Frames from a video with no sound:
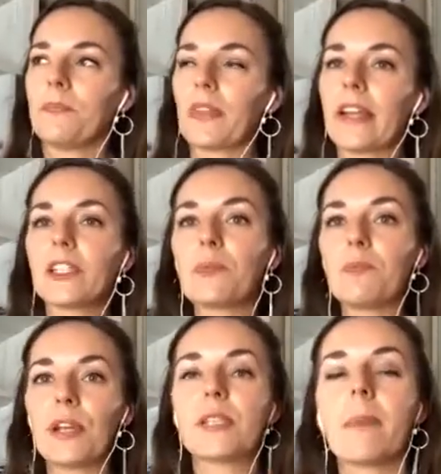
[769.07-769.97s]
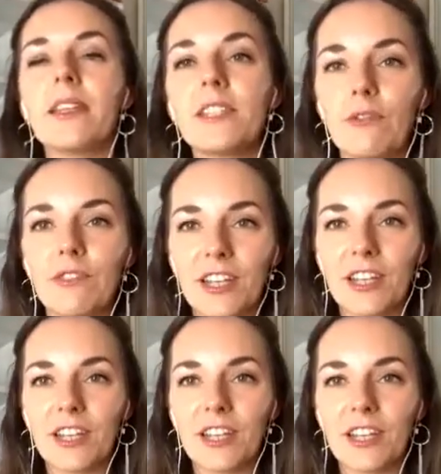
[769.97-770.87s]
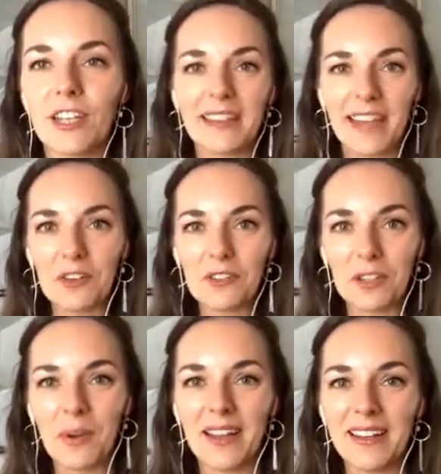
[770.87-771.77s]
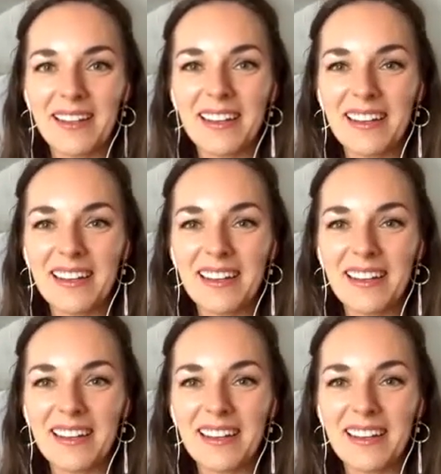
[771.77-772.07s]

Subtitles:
express myself sexually in a healthy way,